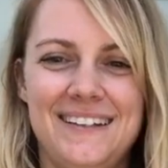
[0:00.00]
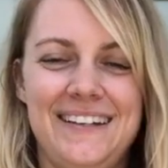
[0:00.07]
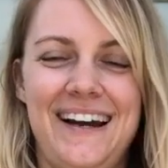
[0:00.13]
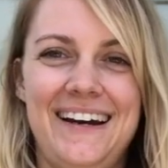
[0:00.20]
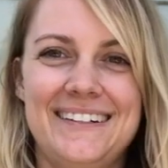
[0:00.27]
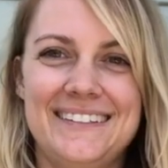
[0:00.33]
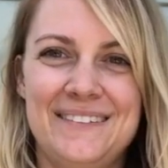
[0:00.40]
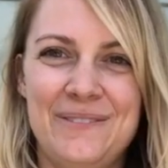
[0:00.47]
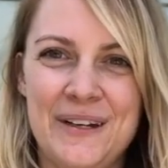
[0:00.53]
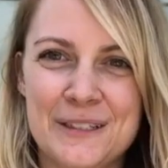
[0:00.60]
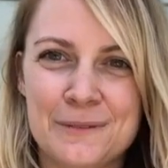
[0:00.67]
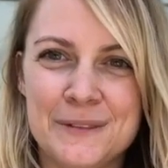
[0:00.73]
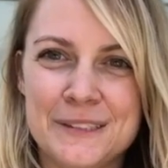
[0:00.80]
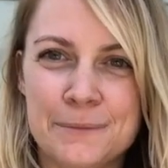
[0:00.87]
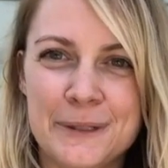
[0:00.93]
yeah, it
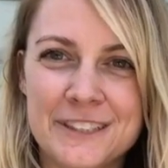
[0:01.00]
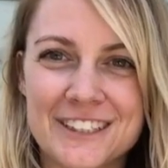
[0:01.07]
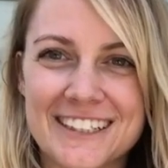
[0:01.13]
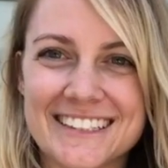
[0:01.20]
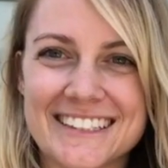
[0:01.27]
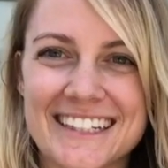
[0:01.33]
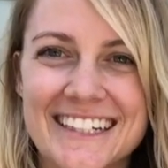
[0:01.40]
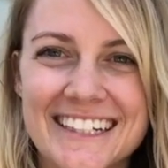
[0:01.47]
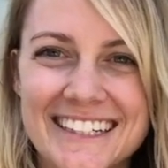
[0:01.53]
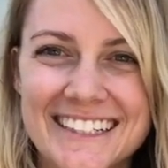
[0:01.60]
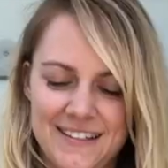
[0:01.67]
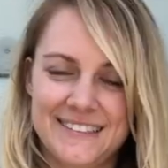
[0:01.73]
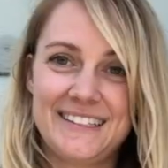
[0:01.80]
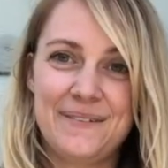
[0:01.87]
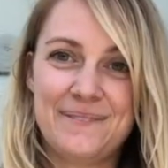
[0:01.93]
makes me speechless.
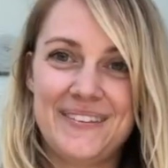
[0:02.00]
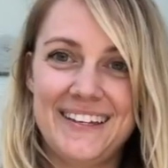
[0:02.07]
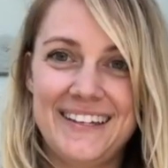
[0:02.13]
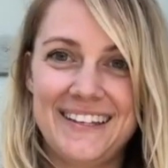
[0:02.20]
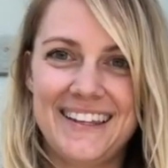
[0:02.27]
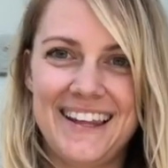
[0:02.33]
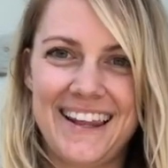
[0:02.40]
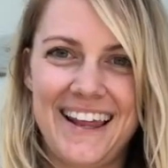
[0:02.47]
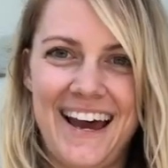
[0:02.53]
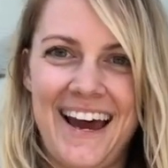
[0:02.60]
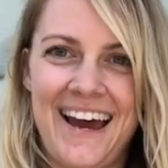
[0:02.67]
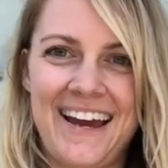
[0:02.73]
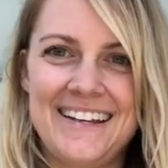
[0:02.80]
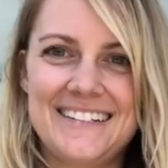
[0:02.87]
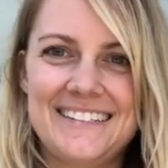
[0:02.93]
Something
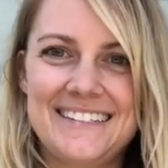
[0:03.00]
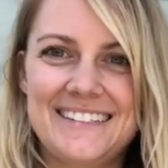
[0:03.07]
that